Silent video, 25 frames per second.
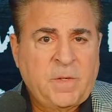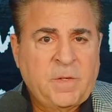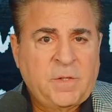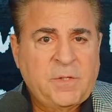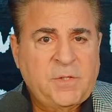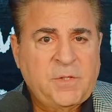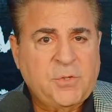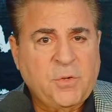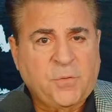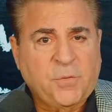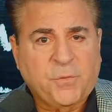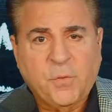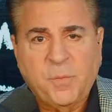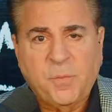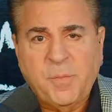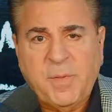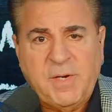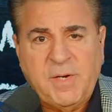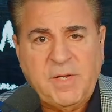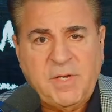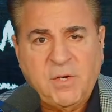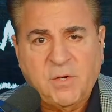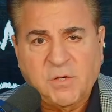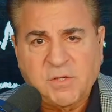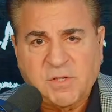So for
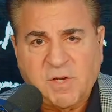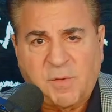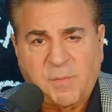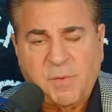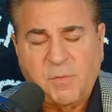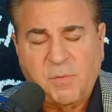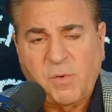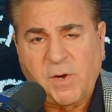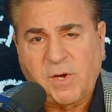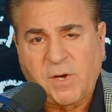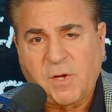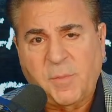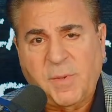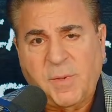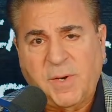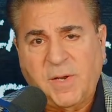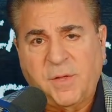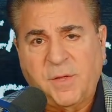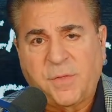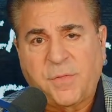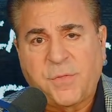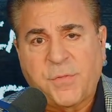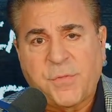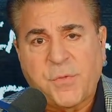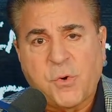many years, I've been
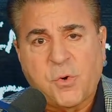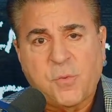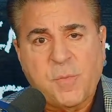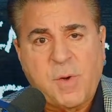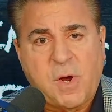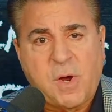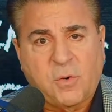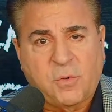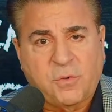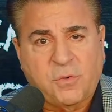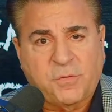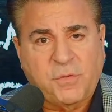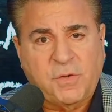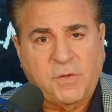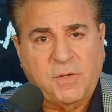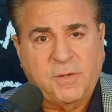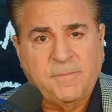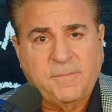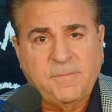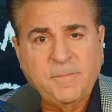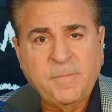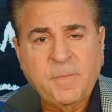recommending thermography.